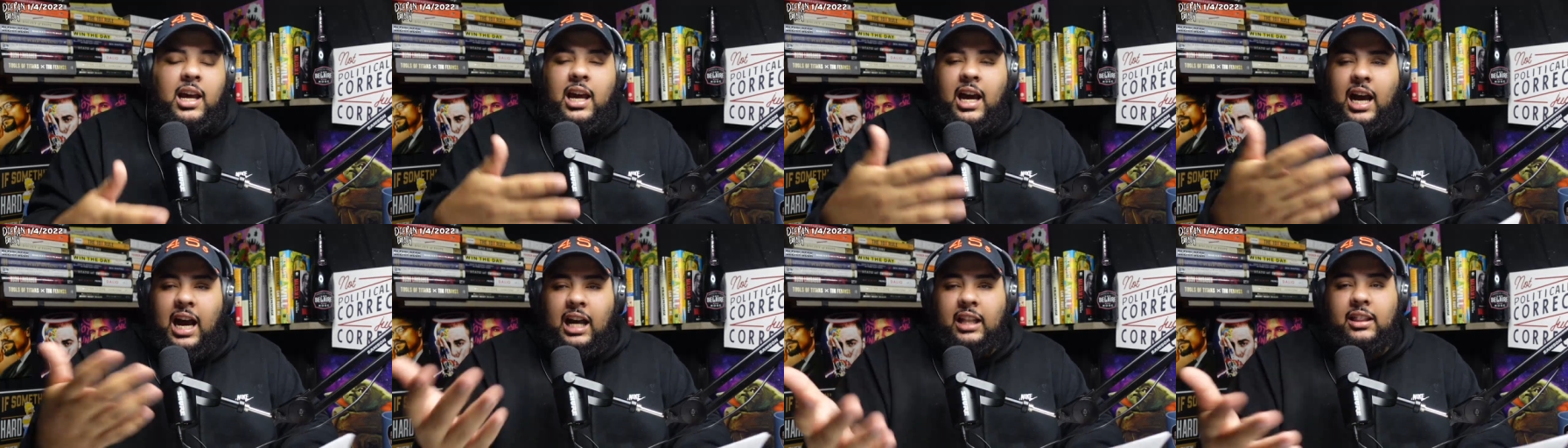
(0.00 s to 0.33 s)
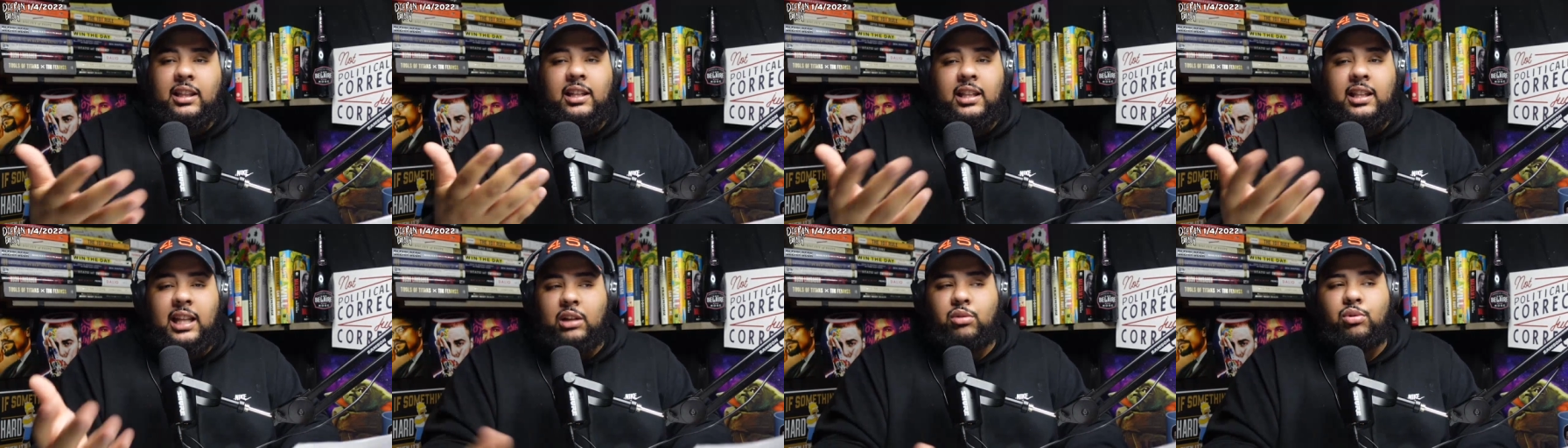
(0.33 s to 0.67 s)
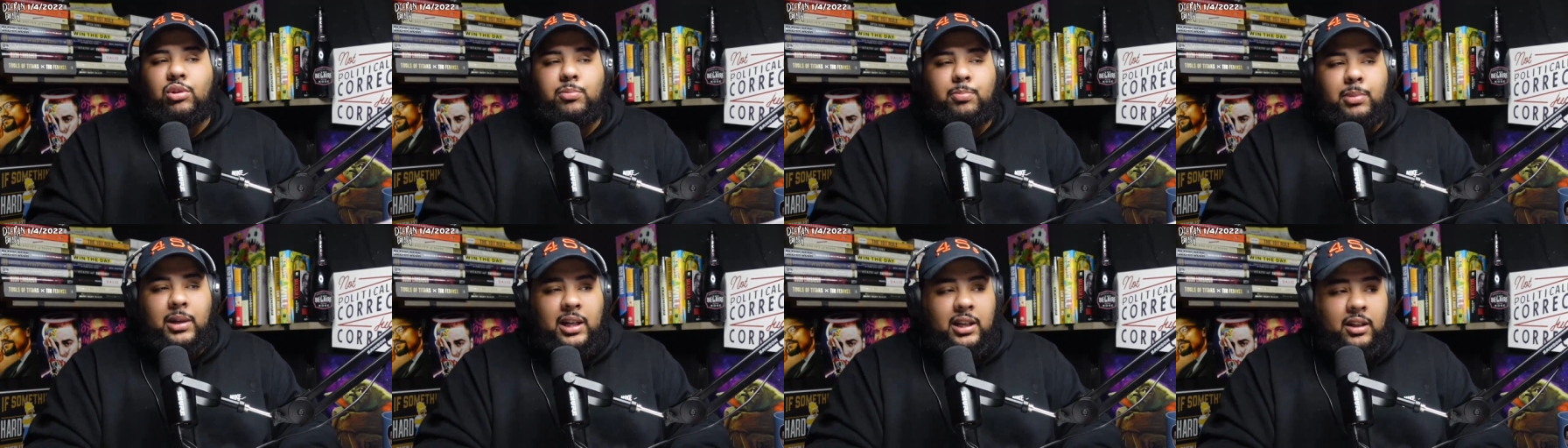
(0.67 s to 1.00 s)
I think that's what's
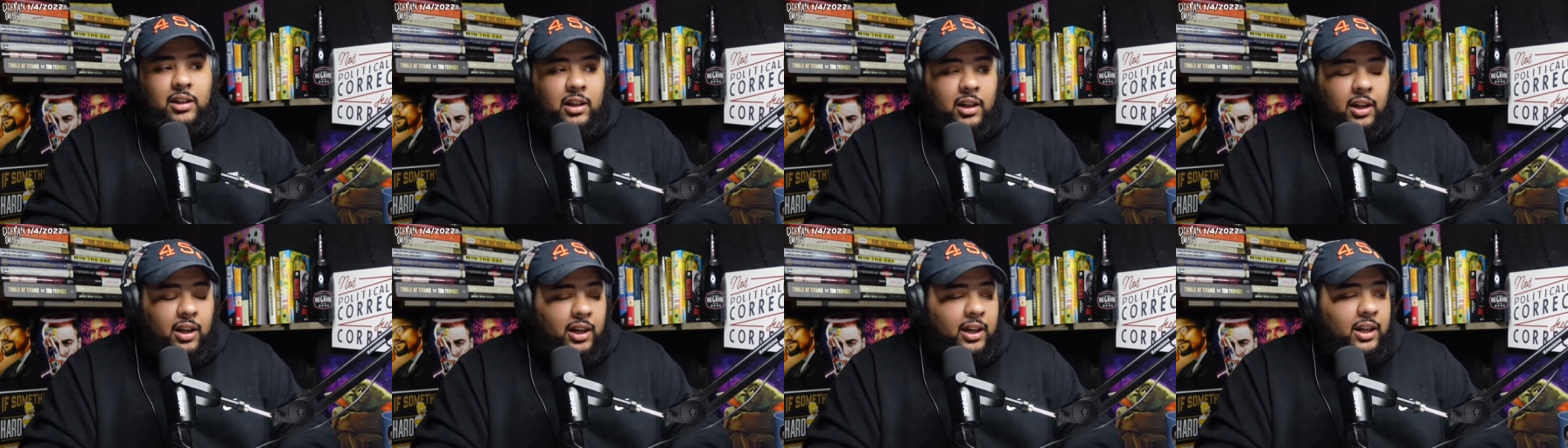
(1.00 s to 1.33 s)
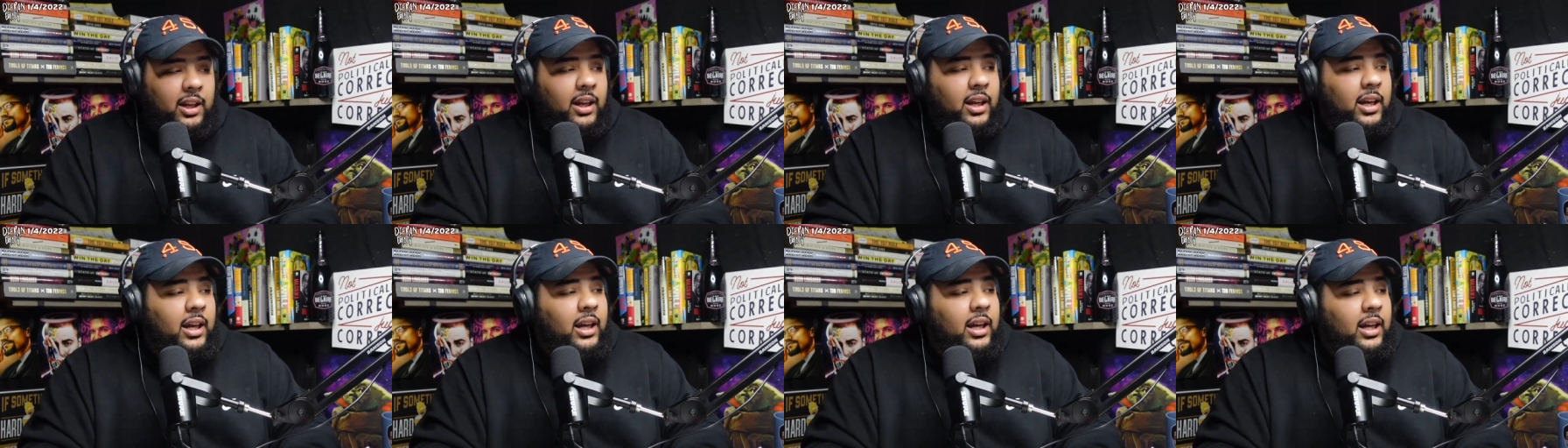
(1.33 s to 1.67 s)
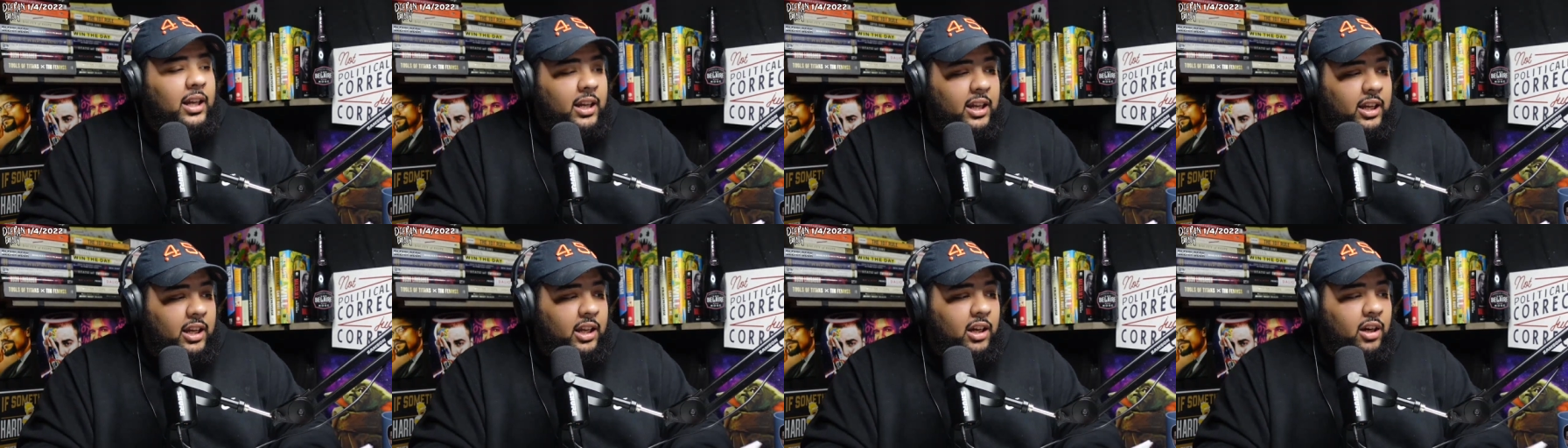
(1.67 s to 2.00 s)
being done
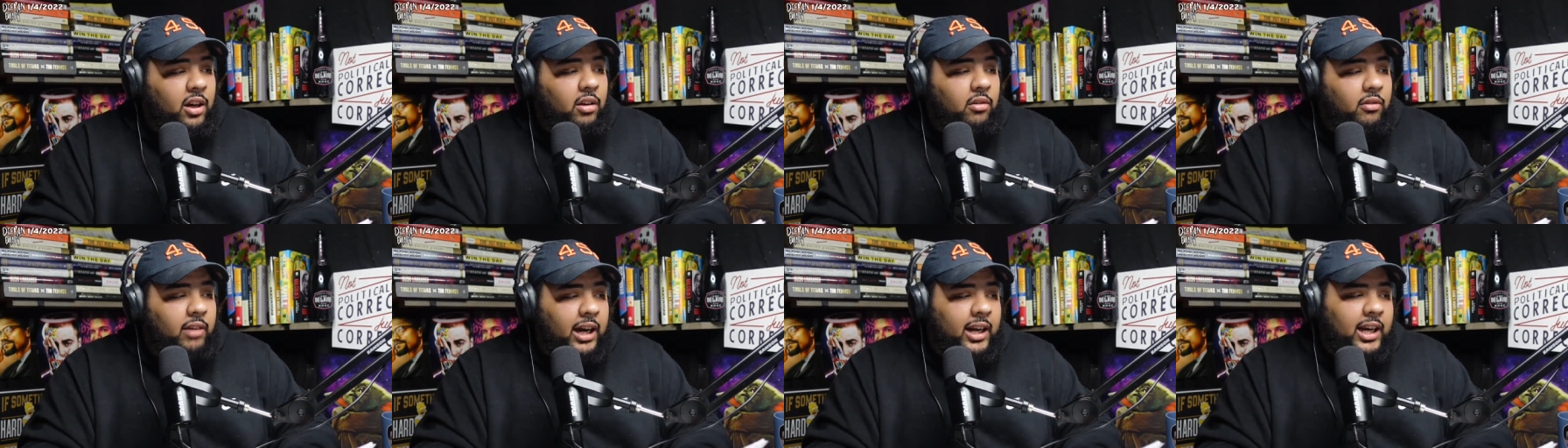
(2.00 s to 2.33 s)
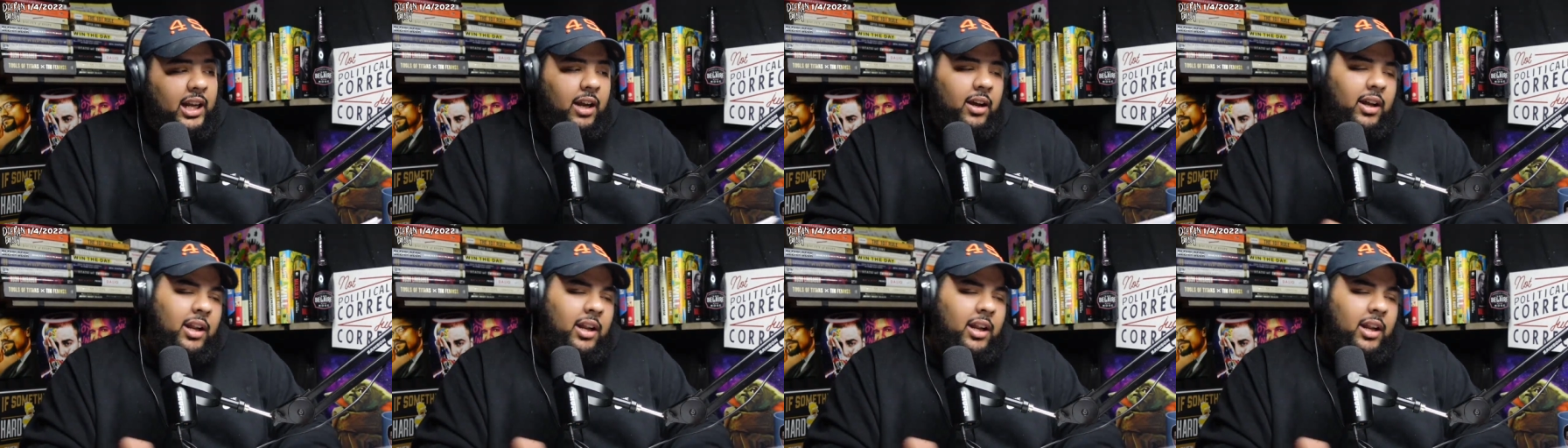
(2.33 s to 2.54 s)
here right now.